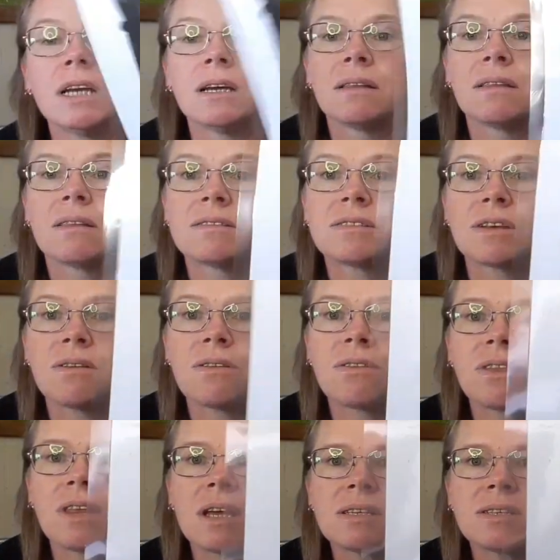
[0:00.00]
yeah, so
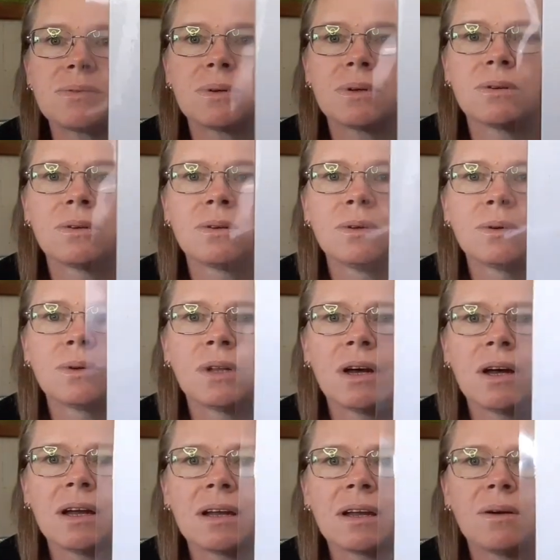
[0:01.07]
that's what it'll look
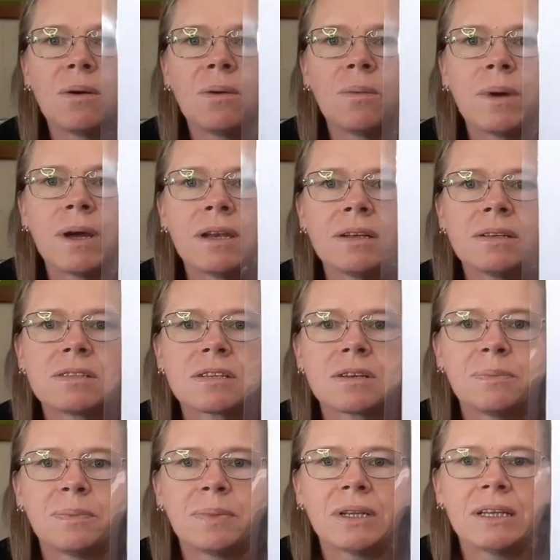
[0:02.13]
like when it's
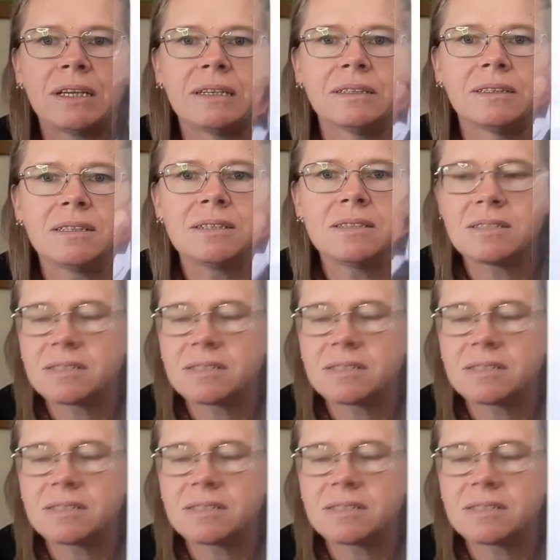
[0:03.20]
completed.